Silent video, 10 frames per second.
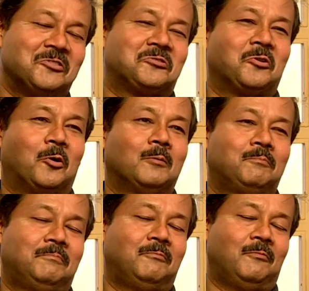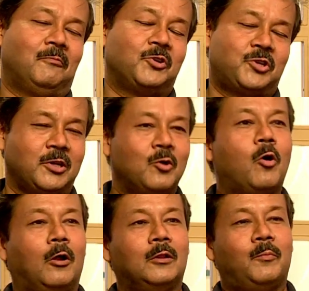So, wishing you
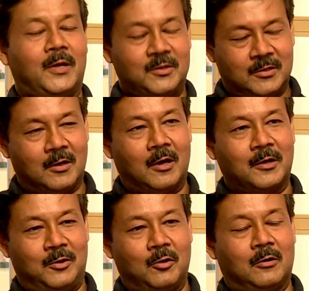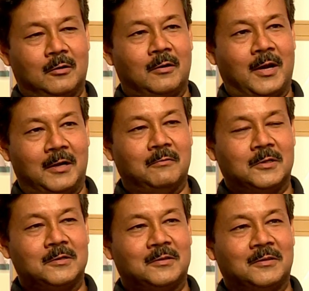all the best, Chirag, in your
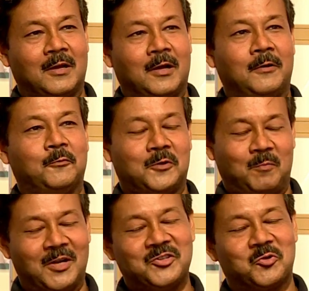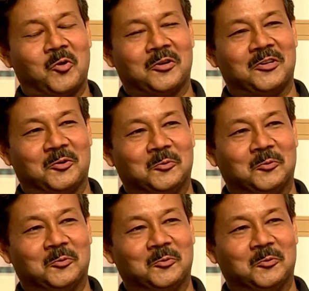endeavors, and it was a pleasure talking to you.